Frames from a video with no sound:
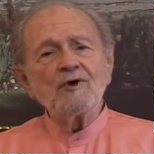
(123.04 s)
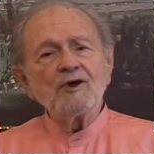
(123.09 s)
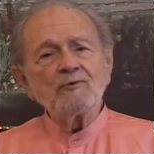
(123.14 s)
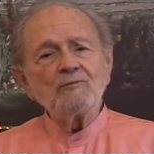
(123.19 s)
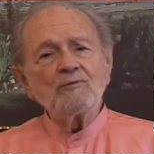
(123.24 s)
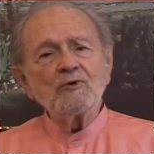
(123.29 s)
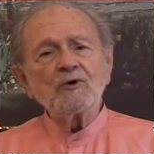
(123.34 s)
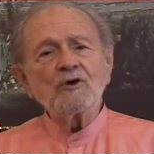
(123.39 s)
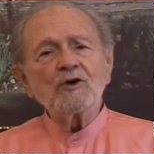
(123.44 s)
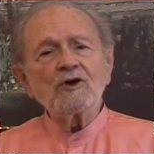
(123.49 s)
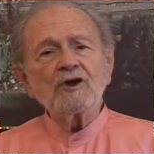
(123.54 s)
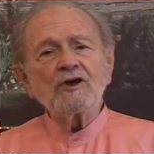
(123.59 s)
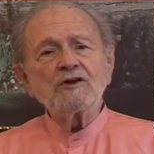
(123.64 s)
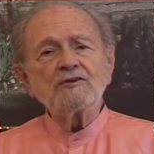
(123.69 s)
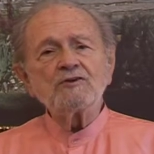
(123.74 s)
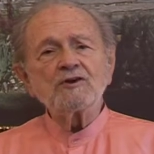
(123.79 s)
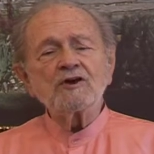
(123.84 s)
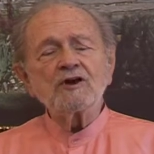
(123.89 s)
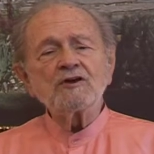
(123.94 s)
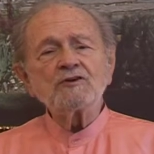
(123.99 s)
my book,
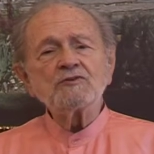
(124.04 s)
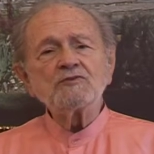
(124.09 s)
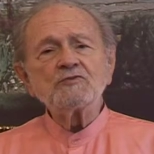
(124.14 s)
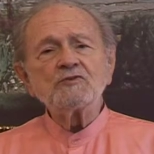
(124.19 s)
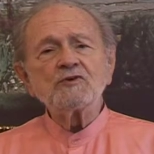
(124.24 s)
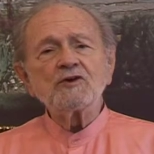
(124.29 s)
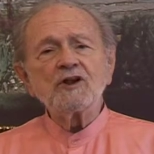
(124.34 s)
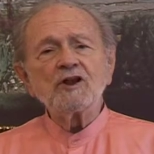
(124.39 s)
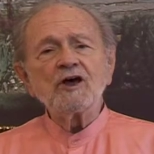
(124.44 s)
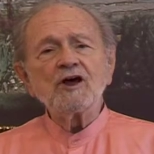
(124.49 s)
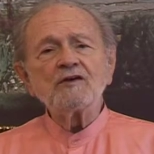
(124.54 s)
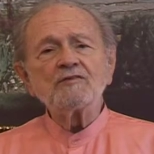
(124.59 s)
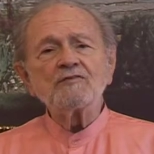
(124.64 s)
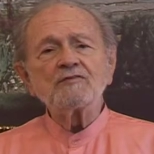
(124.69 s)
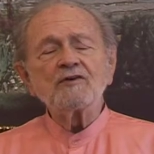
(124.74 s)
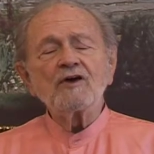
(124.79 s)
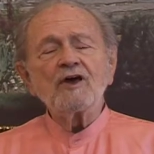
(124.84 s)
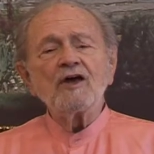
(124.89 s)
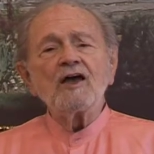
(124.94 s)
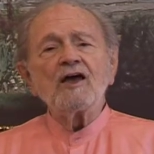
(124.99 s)
Education for
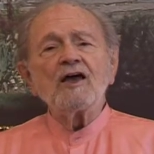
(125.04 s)
Life,